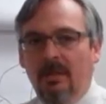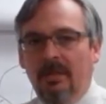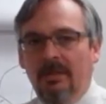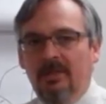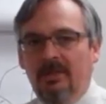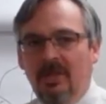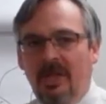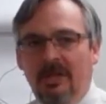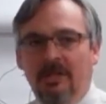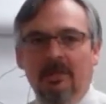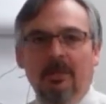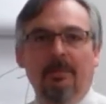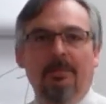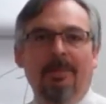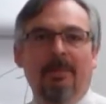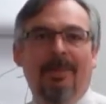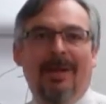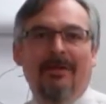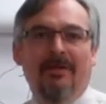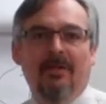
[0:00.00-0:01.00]
let's talk a little
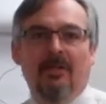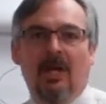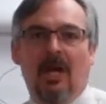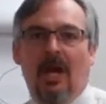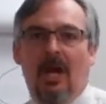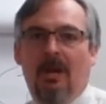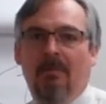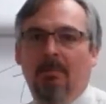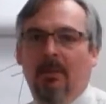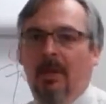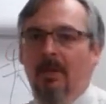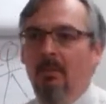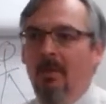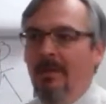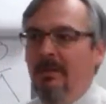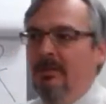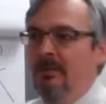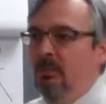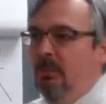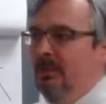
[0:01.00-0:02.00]
bit about the timeline.
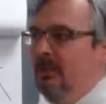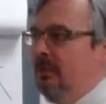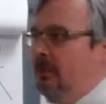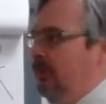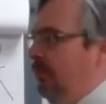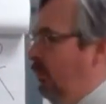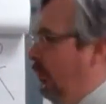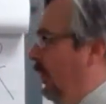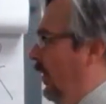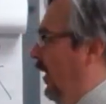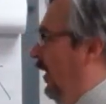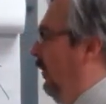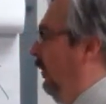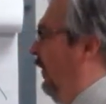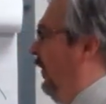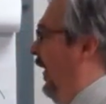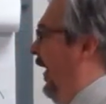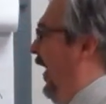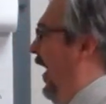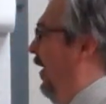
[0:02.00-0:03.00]

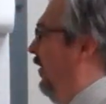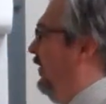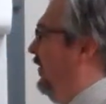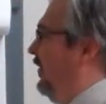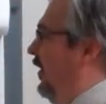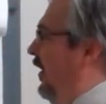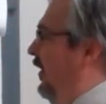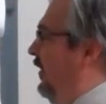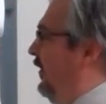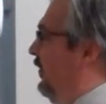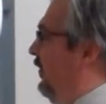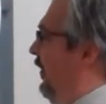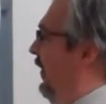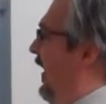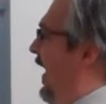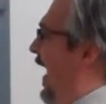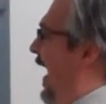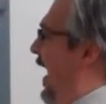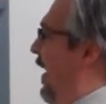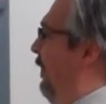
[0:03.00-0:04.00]
How is all this going
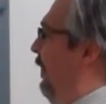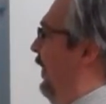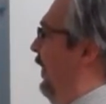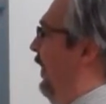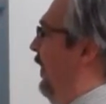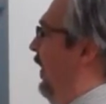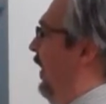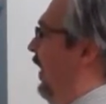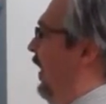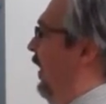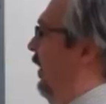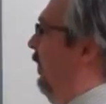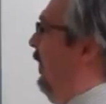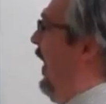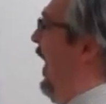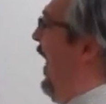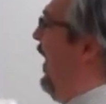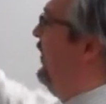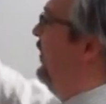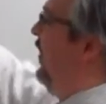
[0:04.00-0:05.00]
to happen?
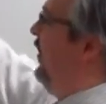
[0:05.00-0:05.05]
As